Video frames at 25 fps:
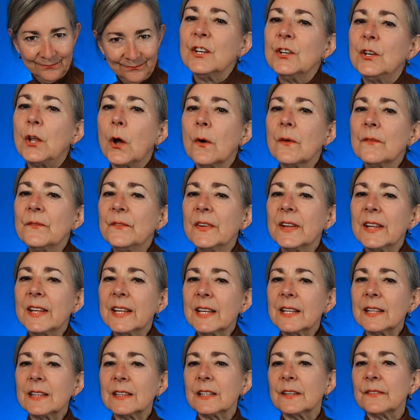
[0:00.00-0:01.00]
Don't
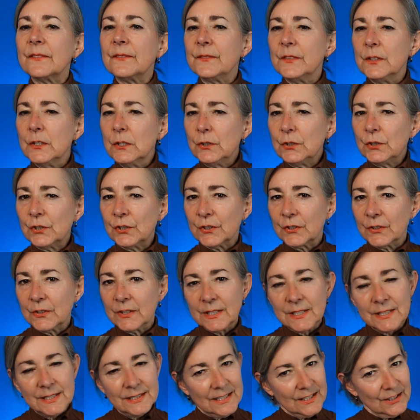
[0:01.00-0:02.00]
forget, the future
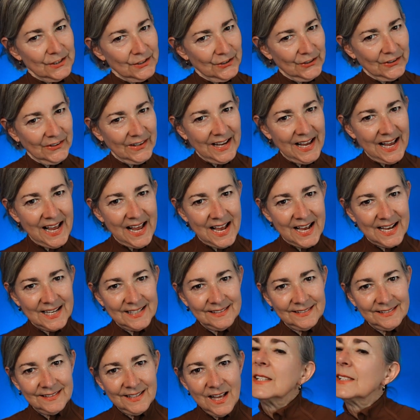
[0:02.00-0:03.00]
is in your
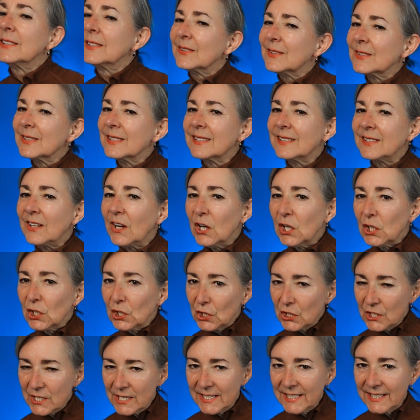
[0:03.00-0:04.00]
hands, so start
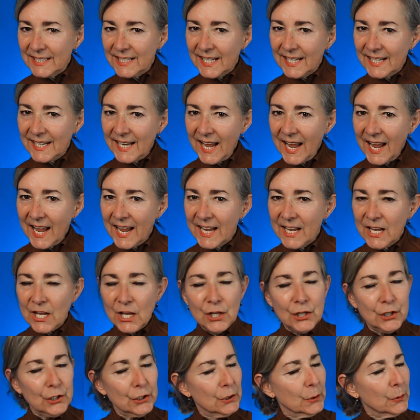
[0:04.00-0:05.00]
learning today
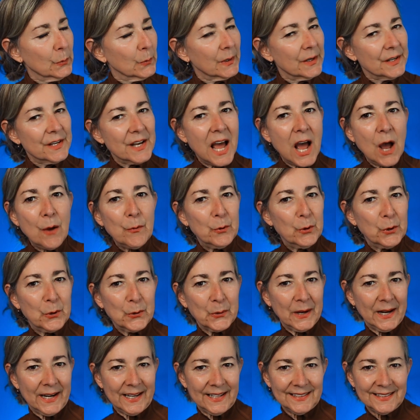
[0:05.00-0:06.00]
and you will not
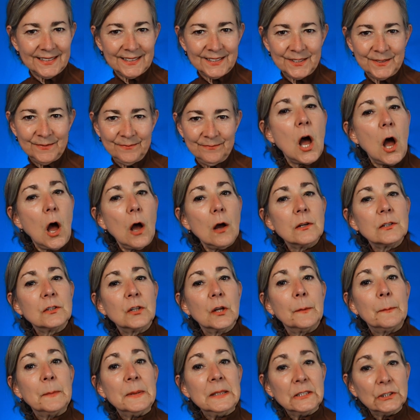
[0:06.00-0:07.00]
regret it.
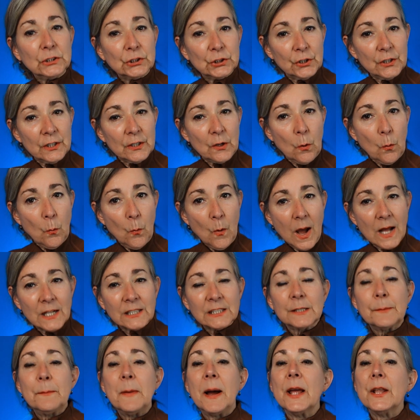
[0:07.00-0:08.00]
Also, be sure to
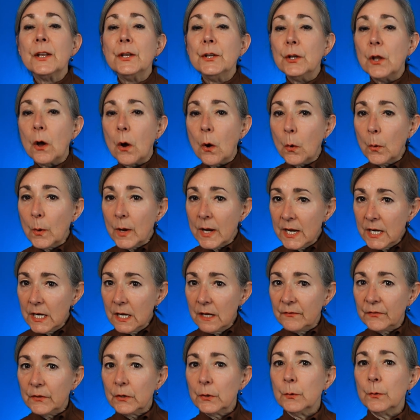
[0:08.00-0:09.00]
watch my no
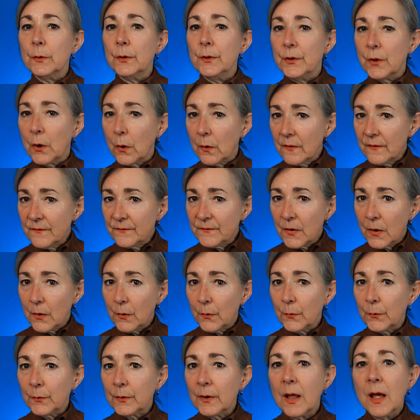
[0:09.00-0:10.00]
interview, no
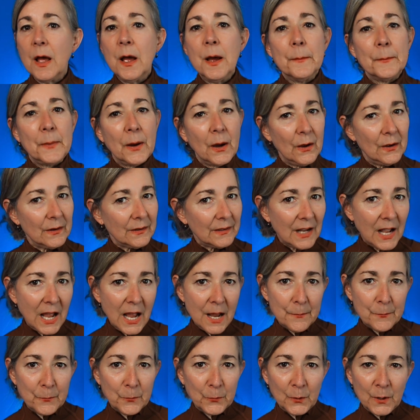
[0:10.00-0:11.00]
phone,
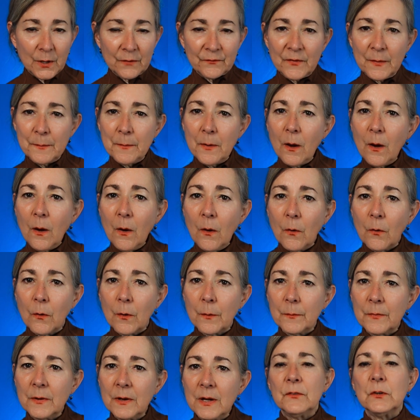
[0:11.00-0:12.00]
part-time work from
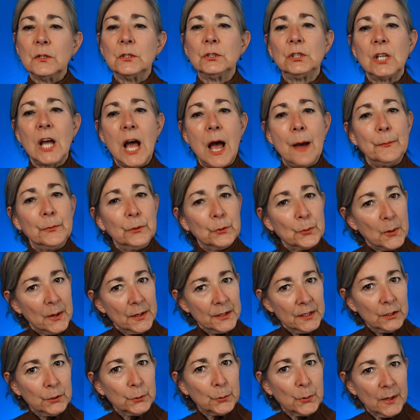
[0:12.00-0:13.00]
home for Job
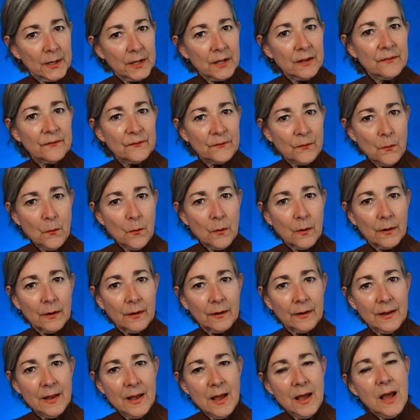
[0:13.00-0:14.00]

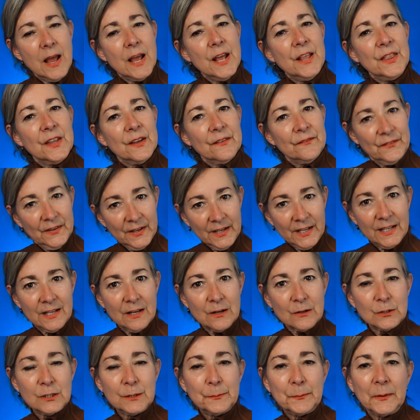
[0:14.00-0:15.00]
2024 in the
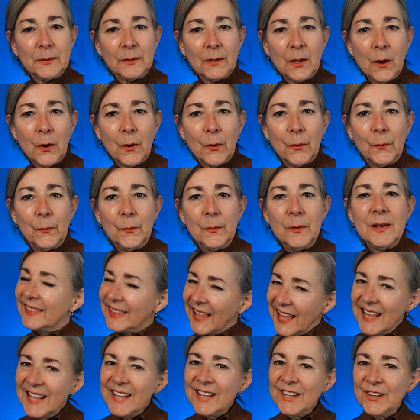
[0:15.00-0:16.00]
videos below.
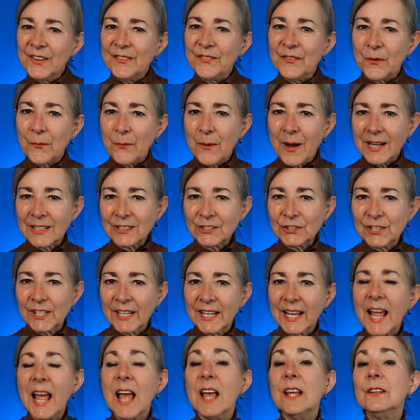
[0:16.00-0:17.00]
Thank you for
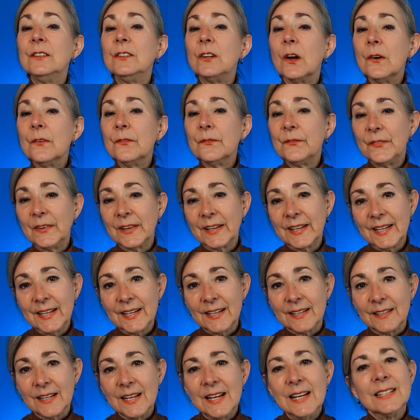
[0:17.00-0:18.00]
watching, and don't
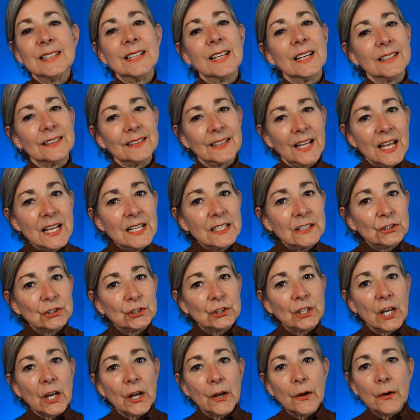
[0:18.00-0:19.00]
forget to like,
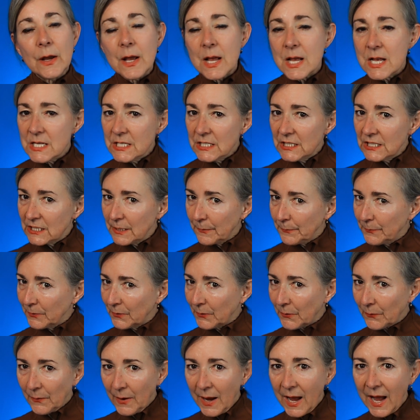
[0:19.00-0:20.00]
share, and
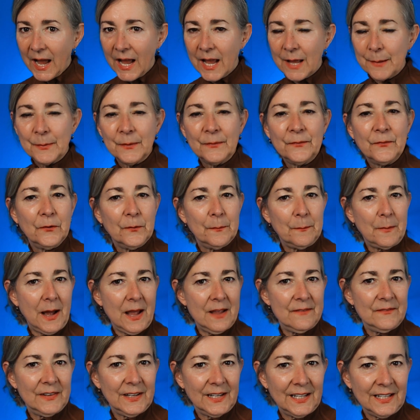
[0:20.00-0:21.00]
subscribe for
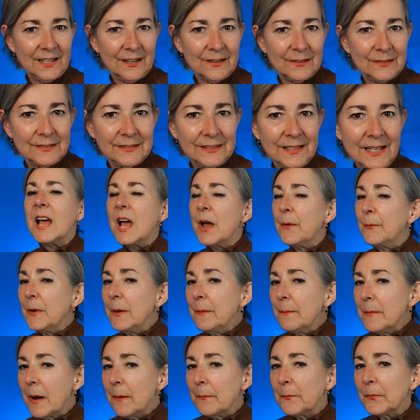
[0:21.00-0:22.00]
my videos. And
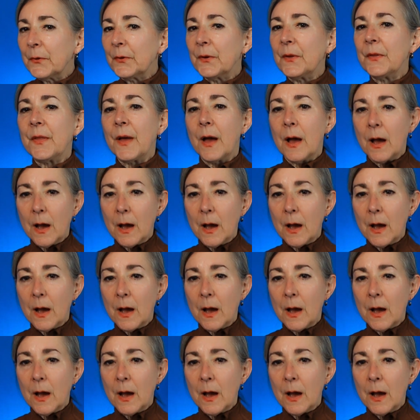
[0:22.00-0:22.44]
remember, the